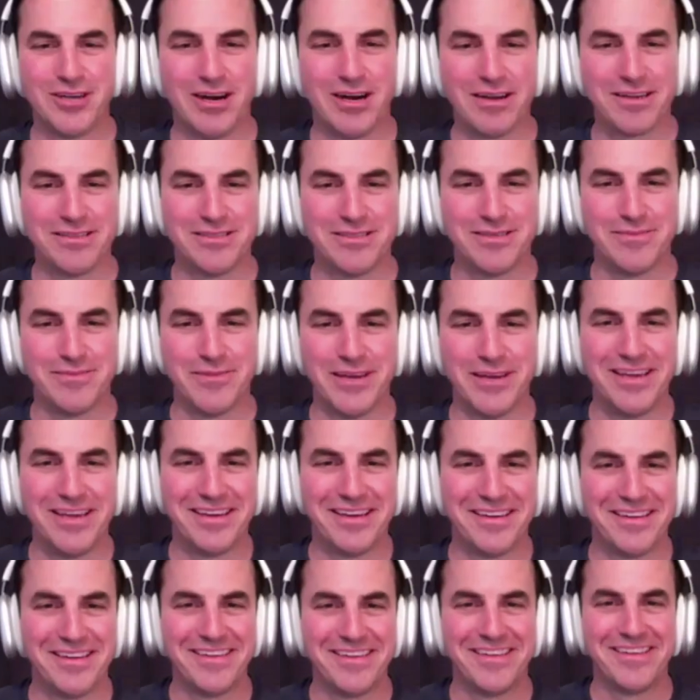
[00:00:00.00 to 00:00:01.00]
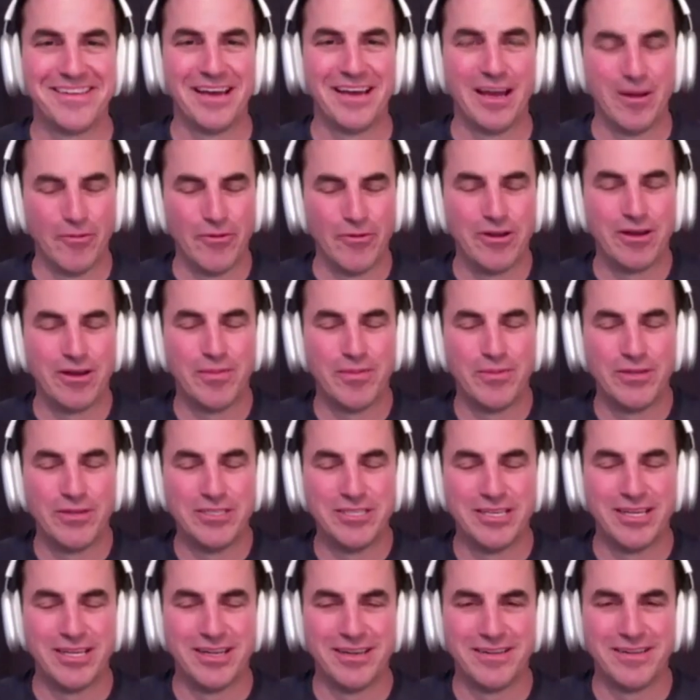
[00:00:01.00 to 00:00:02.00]
talking to me. Yeah, I really
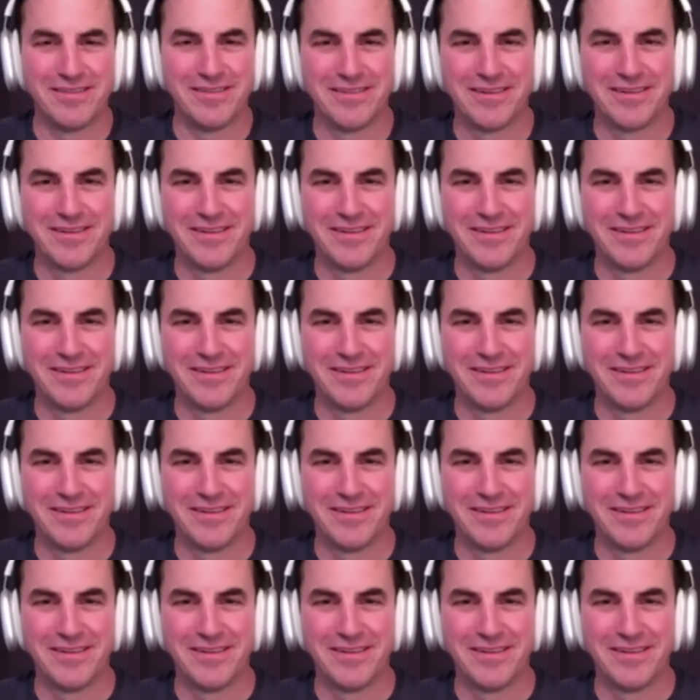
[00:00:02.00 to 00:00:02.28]
appreciate it.